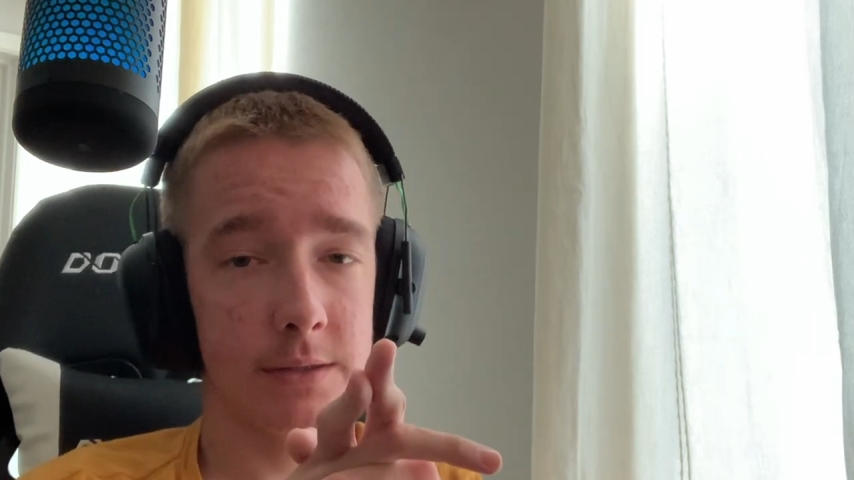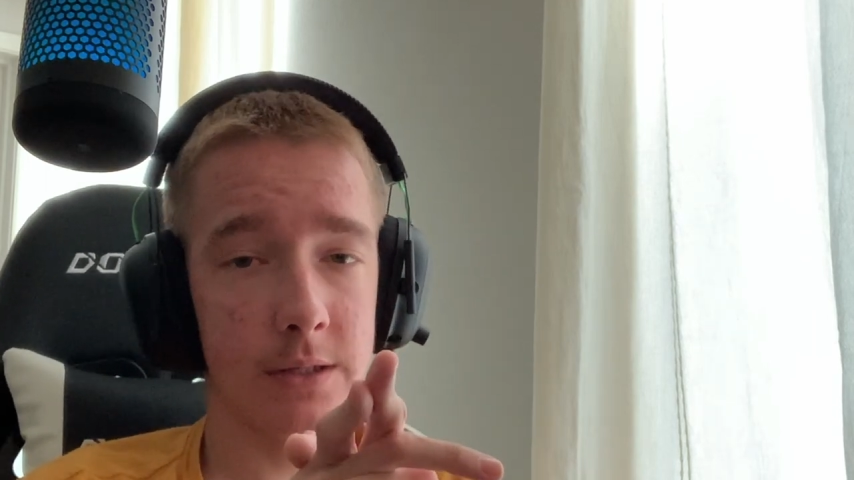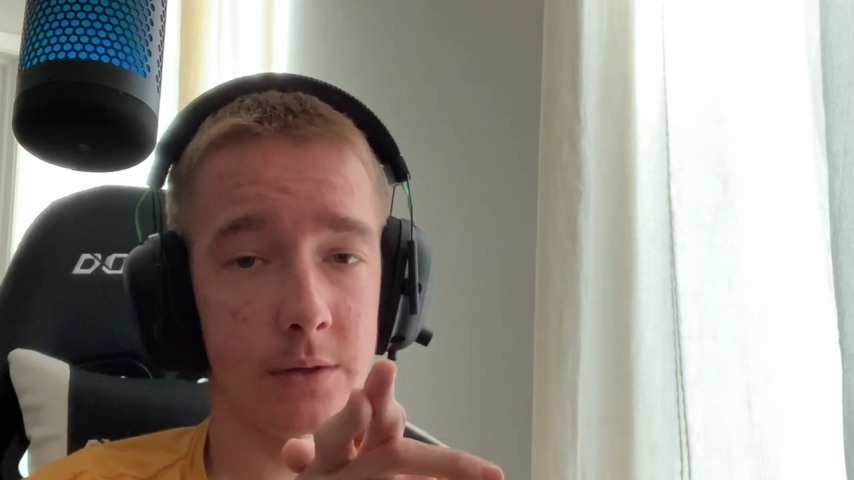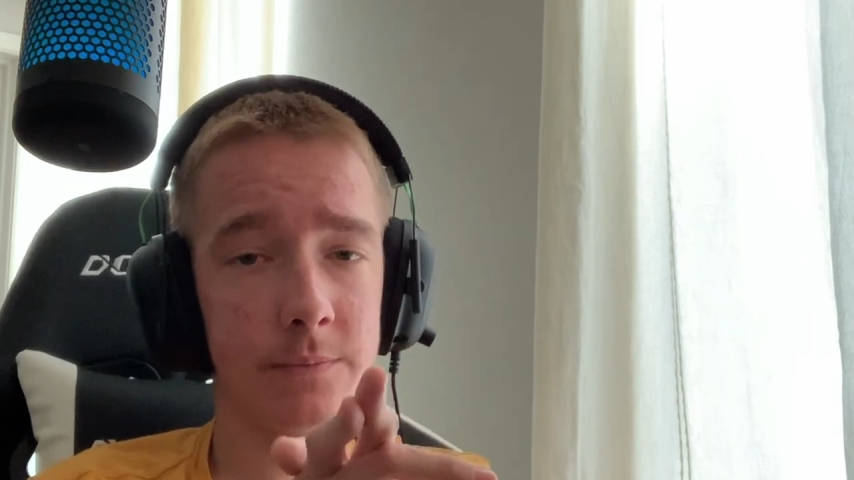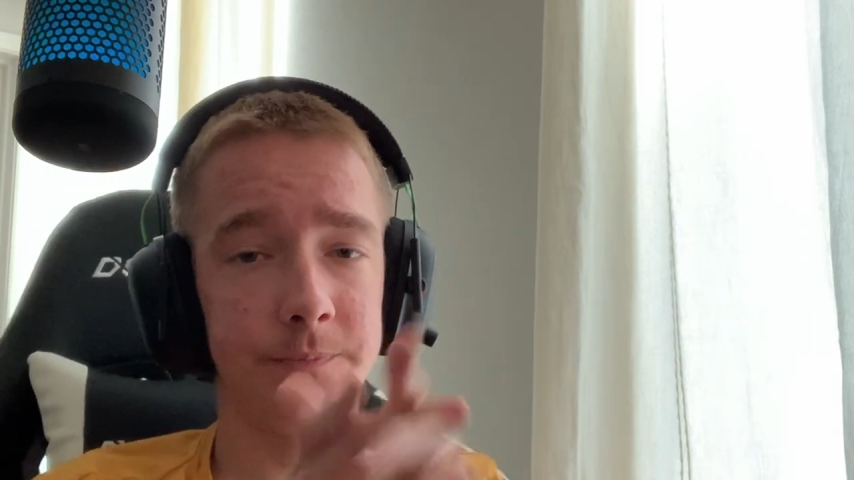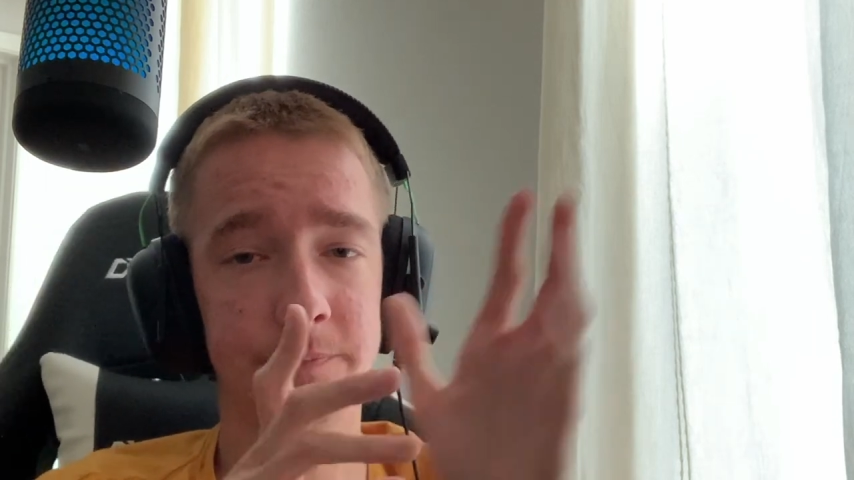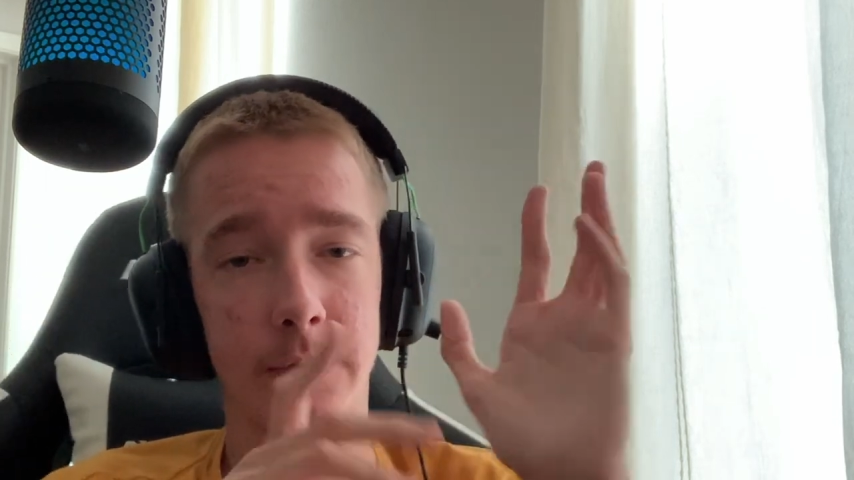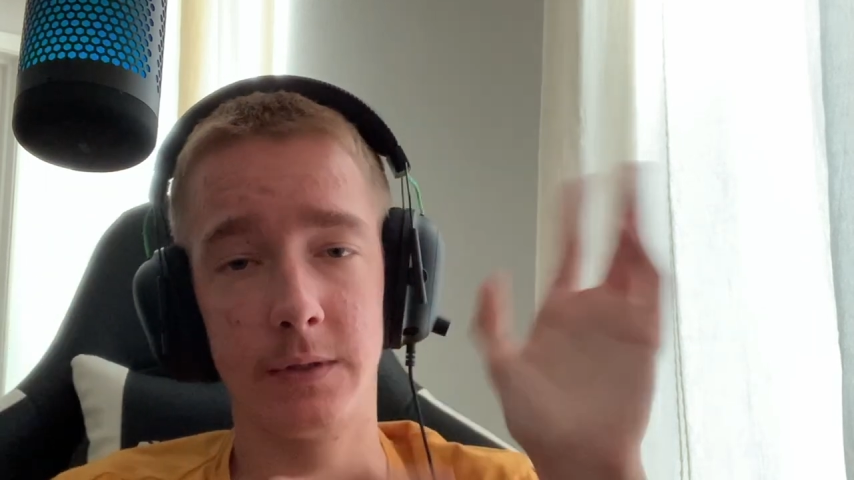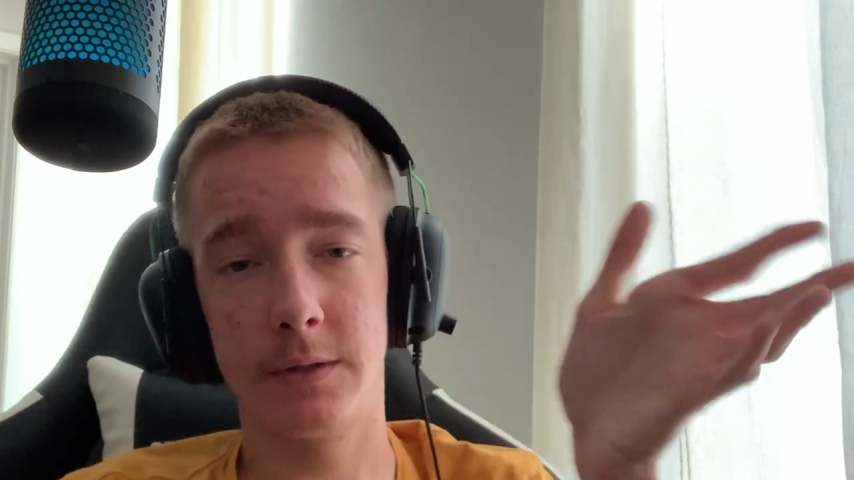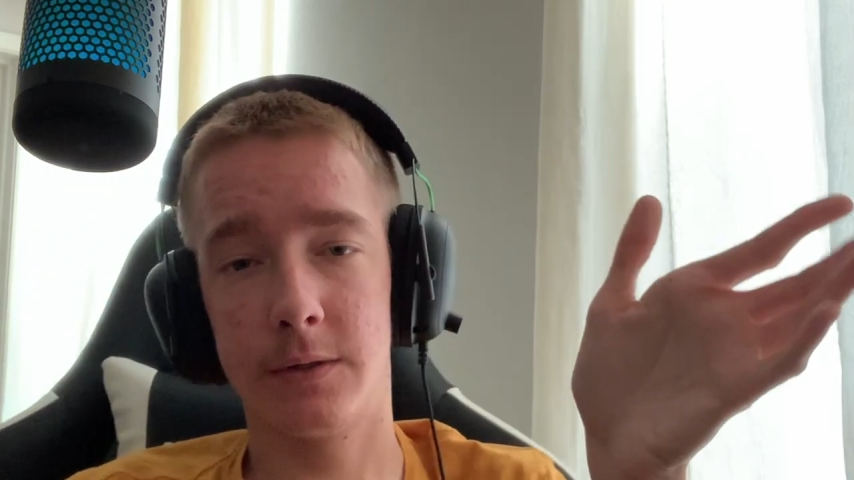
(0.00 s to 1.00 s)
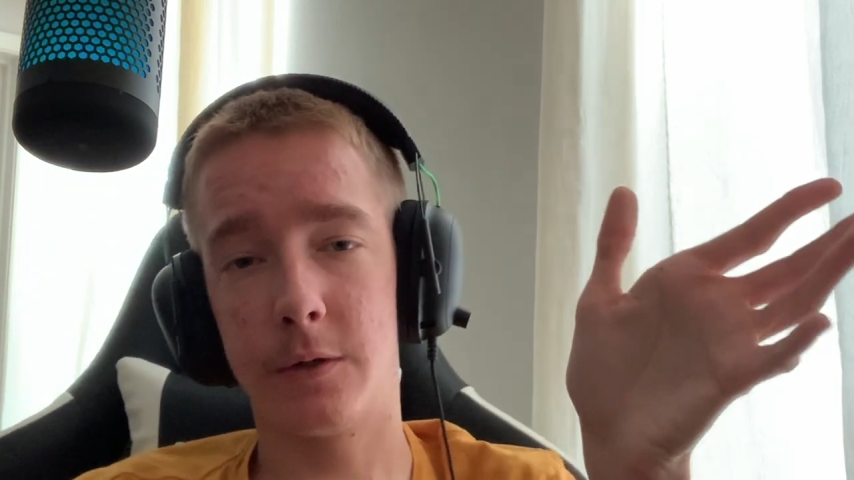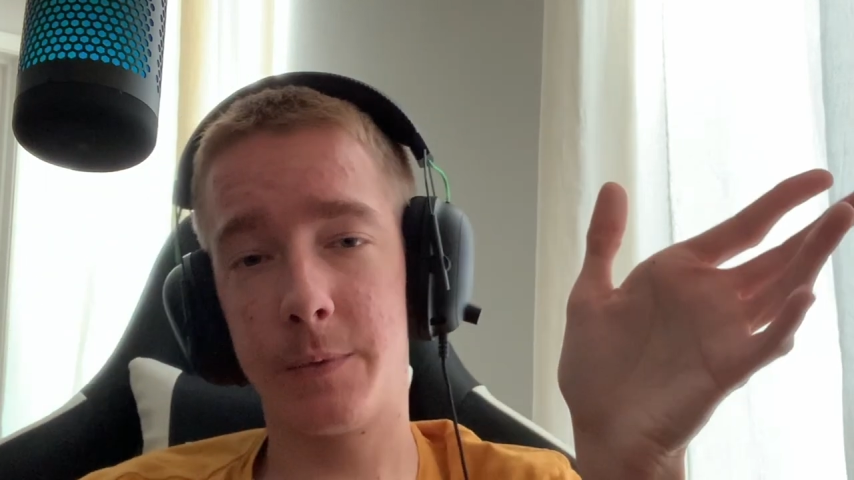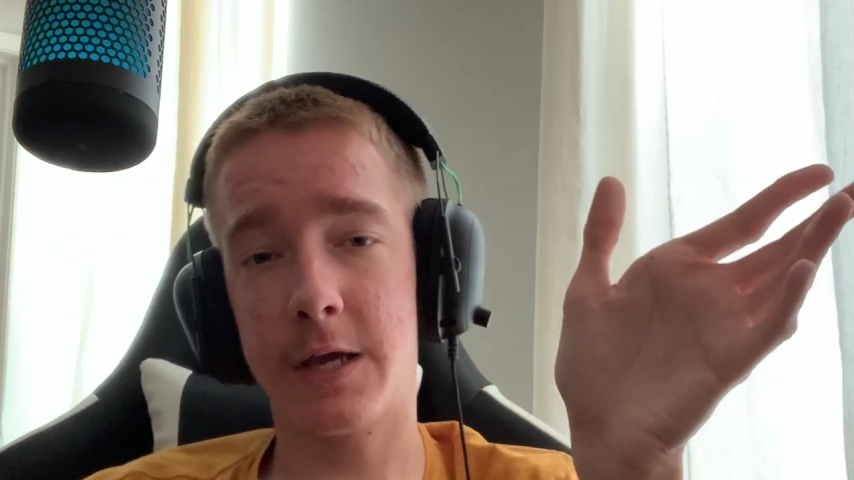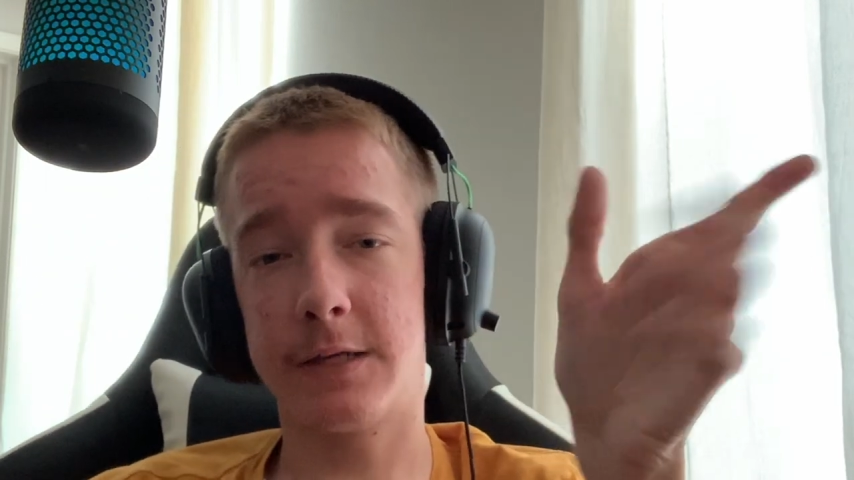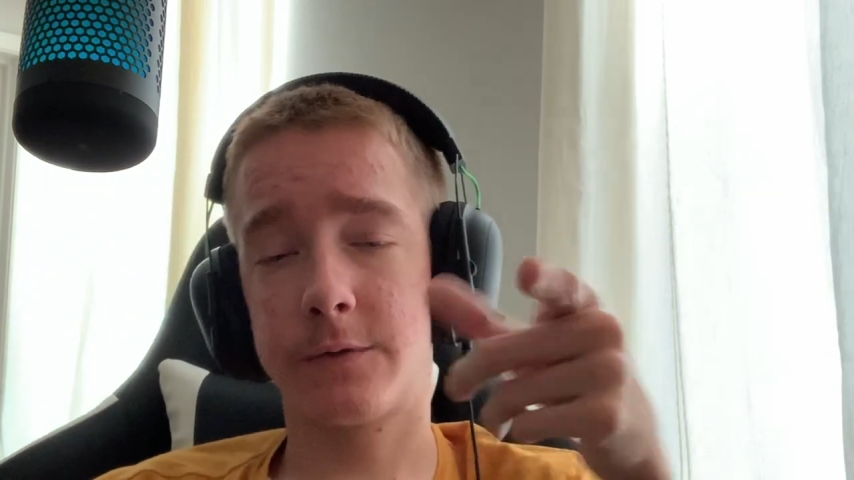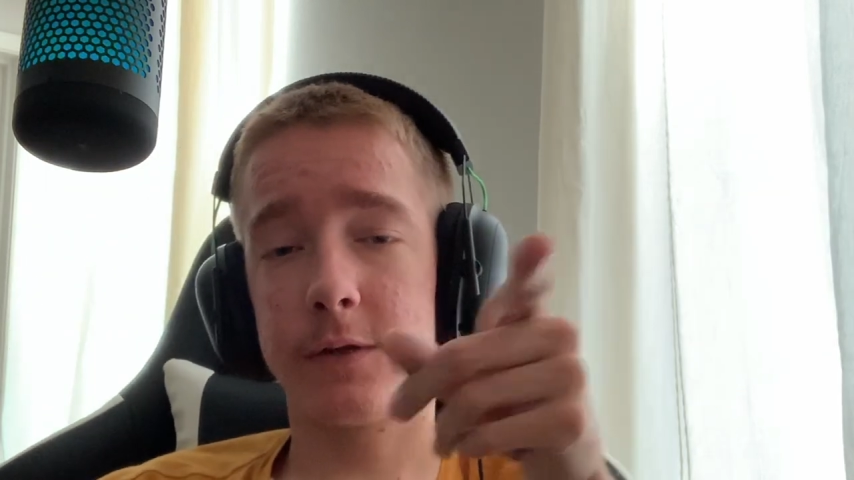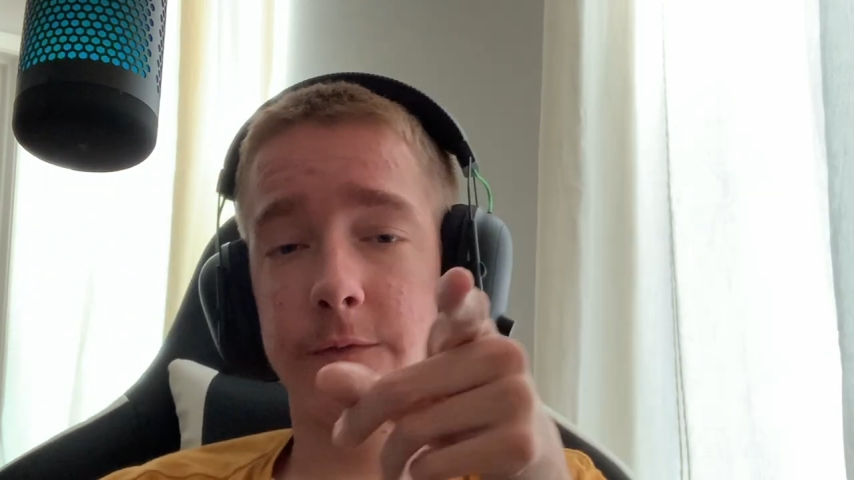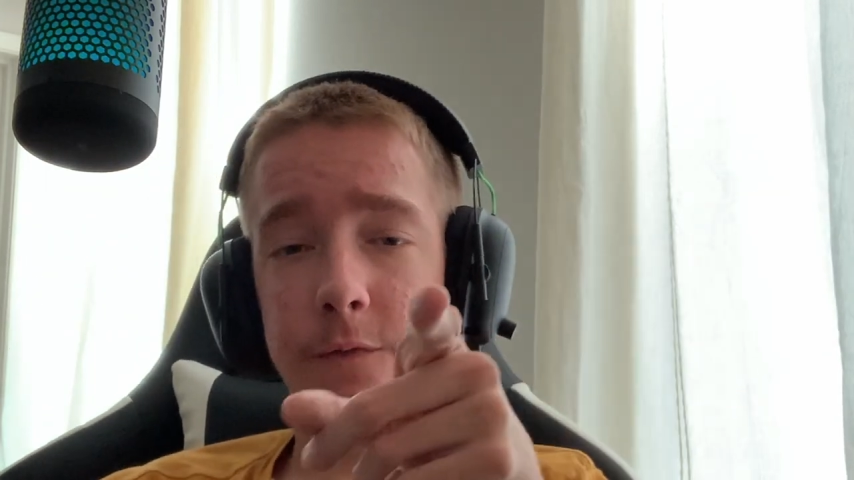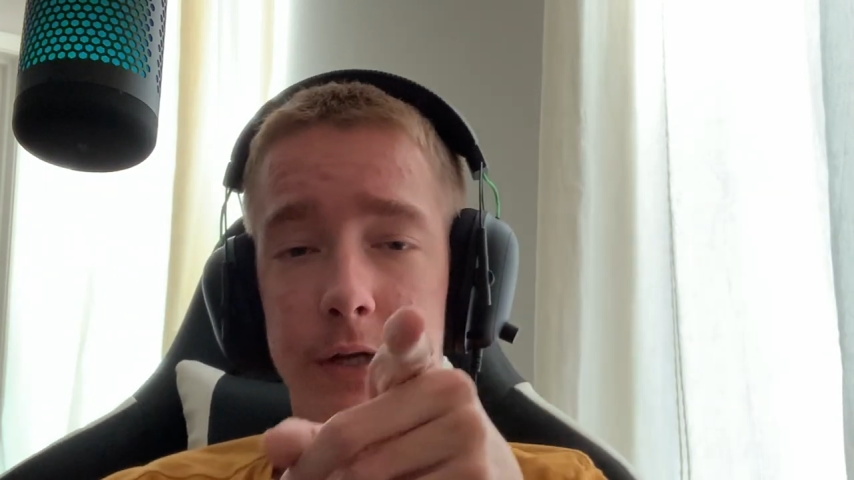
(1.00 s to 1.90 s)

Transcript: So, hope you guys can